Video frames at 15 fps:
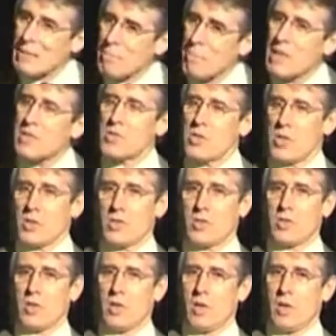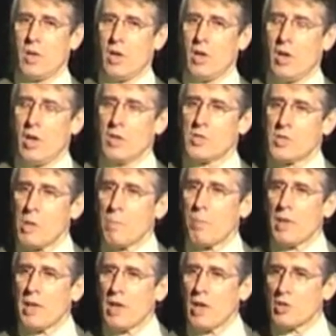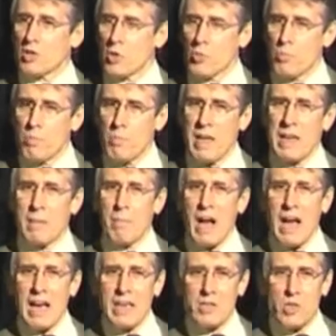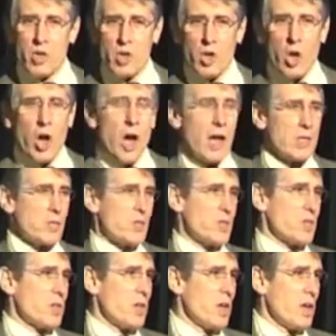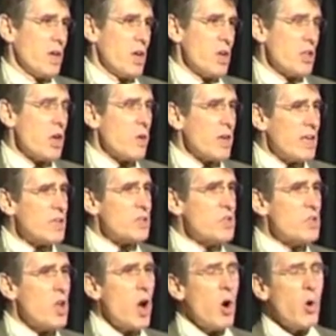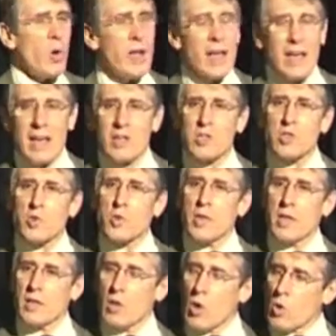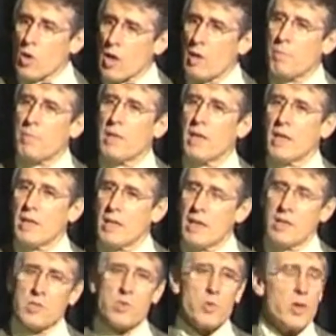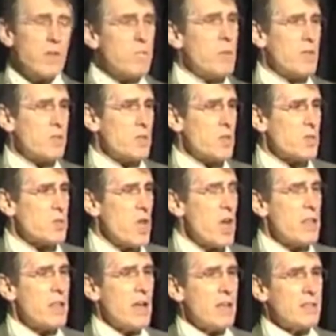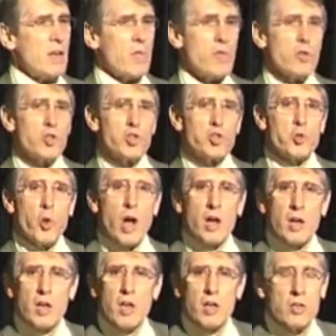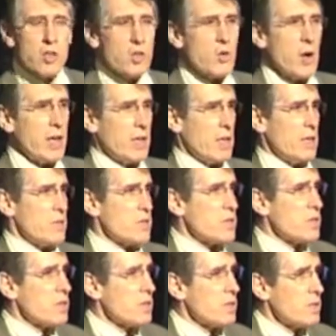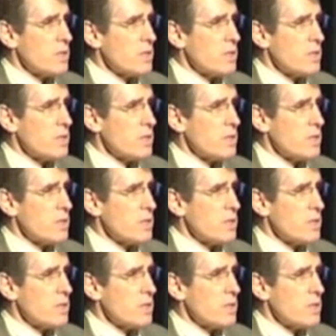in business simply to minimize costs. There is no history, no company in the history of business that has ever shrunk to greatness.